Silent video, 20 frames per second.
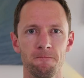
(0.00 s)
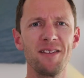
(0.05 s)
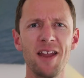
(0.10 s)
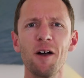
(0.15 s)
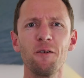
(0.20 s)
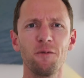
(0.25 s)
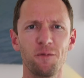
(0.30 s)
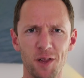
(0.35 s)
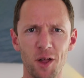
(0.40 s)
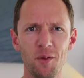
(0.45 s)

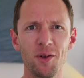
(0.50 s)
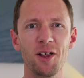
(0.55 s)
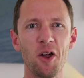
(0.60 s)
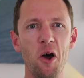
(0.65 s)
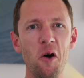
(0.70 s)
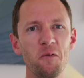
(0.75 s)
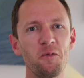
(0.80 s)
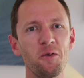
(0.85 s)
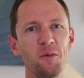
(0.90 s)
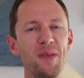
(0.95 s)
Now, flowing
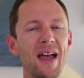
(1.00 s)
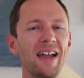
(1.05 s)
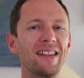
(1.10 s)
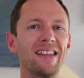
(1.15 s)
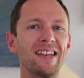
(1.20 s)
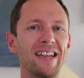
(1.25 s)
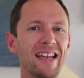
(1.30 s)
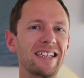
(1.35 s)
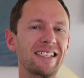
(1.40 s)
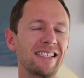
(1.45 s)
on from that,
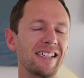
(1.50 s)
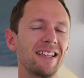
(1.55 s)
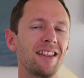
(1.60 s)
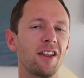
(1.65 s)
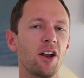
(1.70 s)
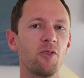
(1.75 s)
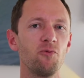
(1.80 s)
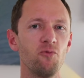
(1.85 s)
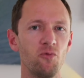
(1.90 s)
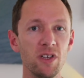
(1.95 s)
the next thing
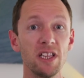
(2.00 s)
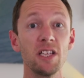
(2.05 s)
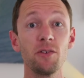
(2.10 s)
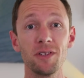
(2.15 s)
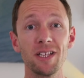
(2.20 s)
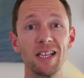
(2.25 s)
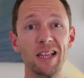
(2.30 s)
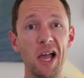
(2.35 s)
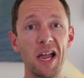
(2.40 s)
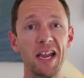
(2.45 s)
that I really,
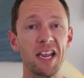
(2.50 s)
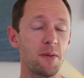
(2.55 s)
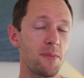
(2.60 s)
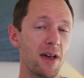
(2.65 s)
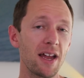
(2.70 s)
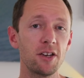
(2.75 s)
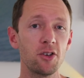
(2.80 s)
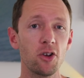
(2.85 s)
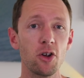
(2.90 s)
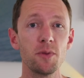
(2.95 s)
really like
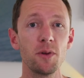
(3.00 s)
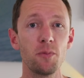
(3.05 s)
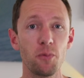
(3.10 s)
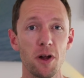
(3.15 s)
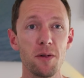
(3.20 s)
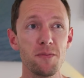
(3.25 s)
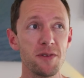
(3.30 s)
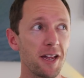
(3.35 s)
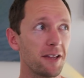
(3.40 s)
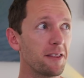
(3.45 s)
about Adobe
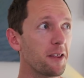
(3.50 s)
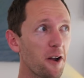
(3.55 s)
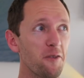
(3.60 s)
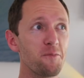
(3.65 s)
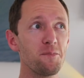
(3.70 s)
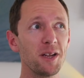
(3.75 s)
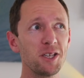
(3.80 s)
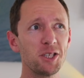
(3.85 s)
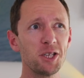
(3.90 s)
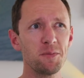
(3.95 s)
Premiere that
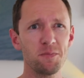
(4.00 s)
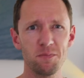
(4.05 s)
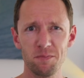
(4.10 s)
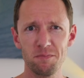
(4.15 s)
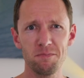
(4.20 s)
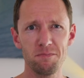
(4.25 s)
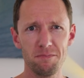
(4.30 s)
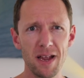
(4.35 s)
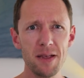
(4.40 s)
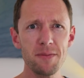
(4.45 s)
I've mentioned
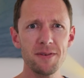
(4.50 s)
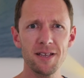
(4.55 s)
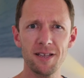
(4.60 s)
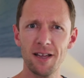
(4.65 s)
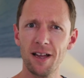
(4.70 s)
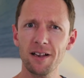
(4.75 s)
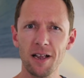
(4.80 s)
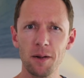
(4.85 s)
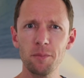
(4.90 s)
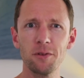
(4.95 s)
maybe
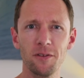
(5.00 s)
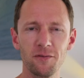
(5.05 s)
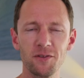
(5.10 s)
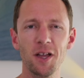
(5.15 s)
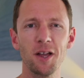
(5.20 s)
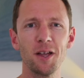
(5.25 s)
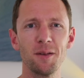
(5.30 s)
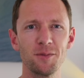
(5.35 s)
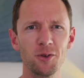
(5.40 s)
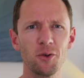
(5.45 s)
a couple of
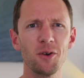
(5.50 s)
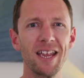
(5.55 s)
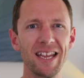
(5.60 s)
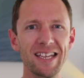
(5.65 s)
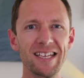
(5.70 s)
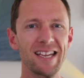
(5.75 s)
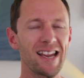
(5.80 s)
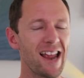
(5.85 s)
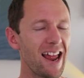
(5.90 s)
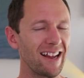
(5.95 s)
times or
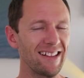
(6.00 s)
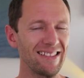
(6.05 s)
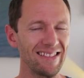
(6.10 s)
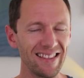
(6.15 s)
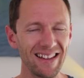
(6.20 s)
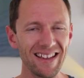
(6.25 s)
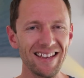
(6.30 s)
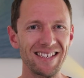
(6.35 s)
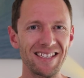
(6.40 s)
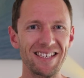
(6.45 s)
hinted at
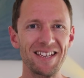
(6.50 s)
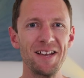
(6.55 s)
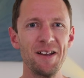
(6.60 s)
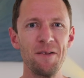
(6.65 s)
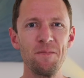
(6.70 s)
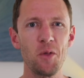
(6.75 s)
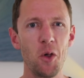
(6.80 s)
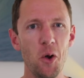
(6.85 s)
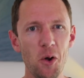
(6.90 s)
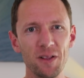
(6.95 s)
least
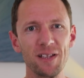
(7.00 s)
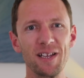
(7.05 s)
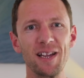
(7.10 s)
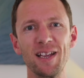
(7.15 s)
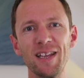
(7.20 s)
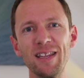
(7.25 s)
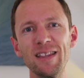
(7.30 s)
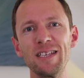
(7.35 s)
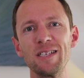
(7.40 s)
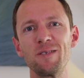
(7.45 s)
earlier
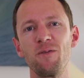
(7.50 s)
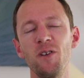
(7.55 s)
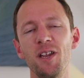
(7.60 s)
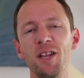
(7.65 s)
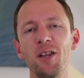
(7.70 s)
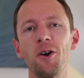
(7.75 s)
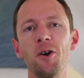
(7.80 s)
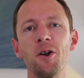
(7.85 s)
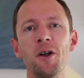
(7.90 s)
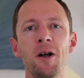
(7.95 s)
in this
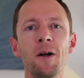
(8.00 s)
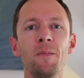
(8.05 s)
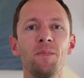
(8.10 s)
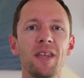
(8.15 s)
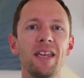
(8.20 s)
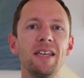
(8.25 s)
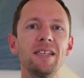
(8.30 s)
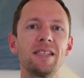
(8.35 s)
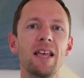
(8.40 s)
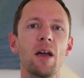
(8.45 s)
video
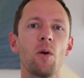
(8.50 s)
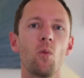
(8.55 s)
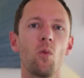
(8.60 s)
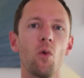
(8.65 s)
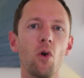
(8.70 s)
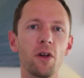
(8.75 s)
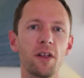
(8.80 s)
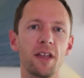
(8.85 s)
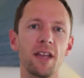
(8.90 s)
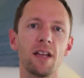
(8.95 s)
is that
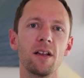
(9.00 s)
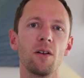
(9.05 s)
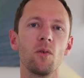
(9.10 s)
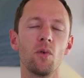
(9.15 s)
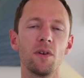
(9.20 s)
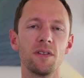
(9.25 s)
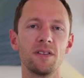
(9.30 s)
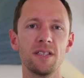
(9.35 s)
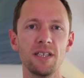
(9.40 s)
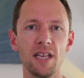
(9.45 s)
working
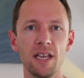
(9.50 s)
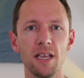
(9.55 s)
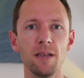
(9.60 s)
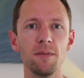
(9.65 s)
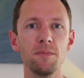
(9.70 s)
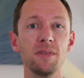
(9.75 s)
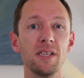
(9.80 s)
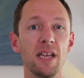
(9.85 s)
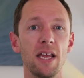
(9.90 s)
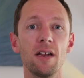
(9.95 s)
with
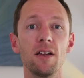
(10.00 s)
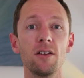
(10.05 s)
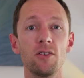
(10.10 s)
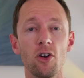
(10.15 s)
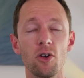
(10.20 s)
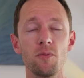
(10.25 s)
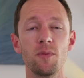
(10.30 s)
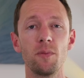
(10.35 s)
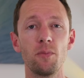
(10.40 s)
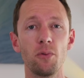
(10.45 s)
teams in
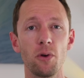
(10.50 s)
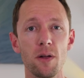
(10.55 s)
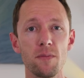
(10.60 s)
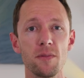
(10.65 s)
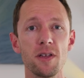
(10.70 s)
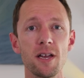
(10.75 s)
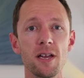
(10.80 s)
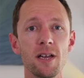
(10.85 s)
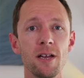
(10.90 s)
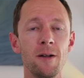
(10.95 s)
Adobe
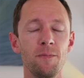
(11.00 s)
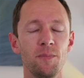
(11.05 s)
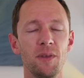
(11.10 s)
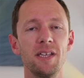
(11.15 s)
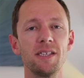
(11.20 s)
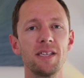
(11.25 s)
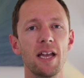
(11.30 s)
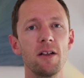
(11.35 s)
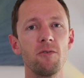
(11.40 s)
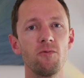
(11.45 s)
Premiere
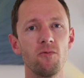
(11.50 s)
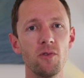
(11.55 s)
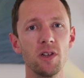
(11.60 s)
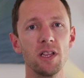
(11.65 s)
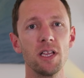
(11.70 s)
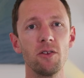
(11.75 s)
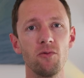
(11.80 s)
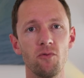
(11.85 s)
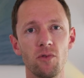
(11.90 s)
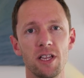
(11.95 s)
is a
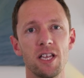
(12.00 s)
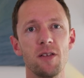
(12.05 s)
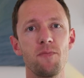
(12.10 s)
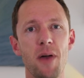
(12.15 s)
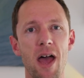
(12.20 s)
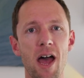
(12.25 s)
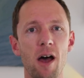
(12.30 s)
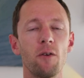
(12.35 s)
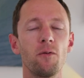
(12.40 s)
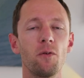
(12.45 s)
really, really
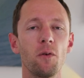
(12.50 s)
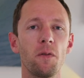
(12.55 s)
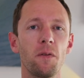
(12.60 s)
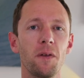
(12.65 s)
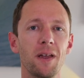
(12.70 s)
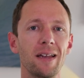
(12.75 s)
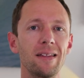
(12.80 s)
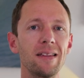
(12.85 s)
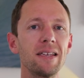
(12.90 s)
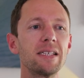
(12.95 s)
powerful
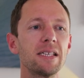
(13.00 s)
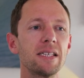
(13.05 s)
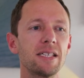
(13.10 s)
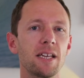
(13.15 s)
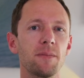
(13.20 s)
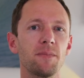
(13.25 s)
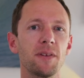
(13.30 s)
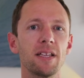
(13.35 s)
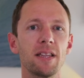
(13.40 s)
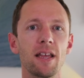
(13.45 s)
thing. And this is
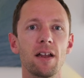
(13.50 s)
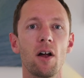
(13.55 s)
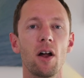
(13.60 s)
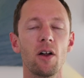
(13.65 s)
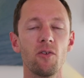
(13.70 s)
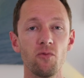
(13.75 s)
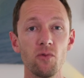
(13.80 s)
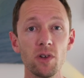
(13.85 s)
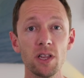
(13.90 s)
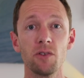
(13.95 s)
something that I
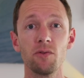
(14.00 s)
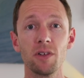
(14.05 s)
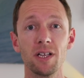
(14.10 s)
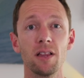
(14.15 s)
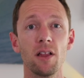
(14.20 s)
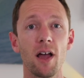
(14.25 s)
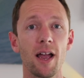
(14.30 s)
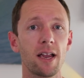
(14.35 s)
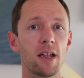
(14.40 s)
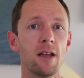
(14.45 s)
really, really
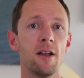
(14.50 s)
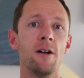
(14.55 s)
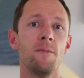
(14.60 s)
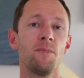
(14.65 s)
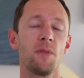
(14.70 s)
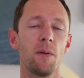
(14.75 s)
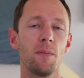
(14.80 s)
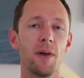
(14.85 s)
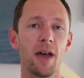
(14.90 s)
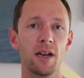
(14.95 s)
like
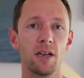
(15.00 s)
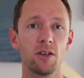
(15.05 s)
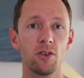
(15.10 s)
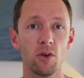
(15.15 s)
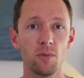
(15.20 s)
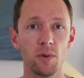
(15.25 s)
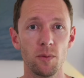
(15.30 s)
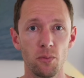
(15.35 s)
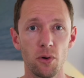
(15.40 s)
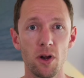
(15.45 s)
about
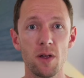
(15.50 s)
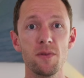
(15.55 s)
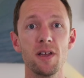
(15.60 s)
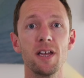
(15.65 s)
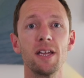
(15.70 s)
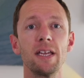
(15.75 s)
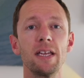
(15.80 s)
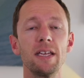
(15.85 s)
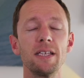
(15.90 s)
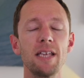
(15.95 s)
Adobe
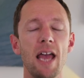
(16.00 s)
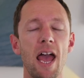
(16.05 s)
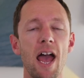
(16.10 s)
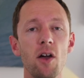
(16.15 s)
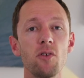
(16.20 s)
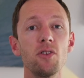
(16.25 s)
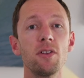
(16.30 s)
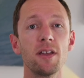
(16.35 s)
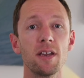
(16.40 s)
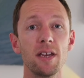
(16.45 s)
Premiere is
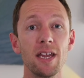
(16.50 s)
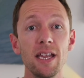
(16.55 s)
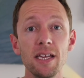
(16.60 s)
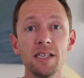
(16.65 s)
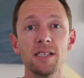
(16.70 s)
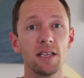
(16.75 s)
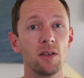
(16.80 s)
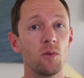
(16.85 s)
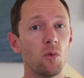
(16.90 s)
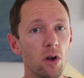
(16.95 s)
how you can
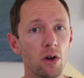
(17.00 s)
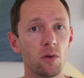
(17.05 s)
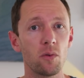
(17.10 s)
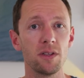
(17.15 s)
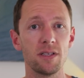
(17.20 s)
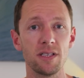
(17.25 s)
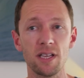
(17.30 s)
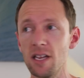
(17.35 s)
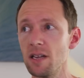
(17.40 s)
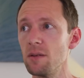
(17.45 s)
easily work
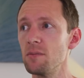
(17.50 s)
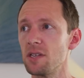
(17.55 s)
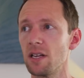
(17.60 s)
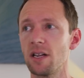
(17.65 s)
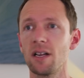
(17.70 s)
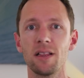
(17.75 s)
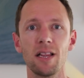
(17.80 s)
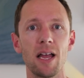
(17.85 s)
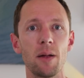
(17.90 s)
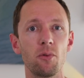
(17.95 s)
with teams
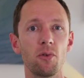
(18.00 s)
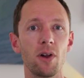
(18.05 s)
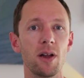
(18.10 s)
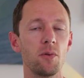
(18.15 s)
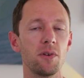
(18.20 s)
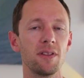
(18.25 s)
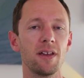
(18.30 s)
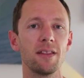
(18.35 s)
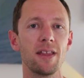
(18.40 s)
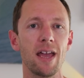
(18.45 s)
and collaborate
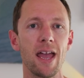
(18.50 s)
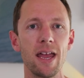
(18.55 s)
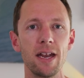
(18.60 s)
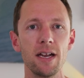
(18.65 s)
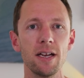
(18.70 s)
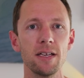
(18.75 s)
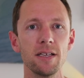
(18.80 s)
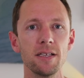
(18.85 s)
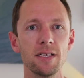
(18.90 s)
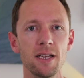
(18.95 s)
with other
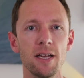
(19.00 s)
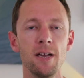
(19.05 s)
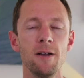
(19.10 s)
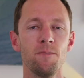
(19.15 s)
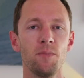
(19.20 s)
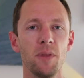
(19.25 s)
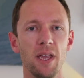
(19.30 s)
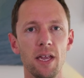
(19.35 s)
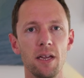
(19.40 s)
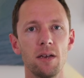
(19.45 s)
editors
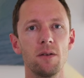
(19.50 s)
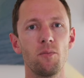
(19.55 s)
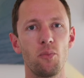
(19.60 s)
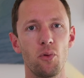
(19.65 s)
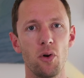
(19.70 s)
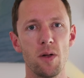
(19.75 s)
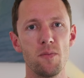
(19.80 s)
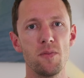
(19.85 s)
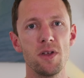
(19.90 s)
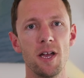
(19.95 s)
in
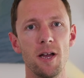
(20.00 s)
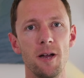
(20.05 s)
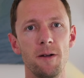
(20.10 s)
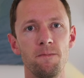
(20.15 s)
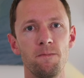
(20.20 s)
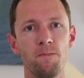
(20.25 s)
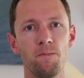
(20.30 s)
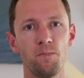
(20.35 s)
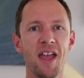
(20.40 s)
Premiere.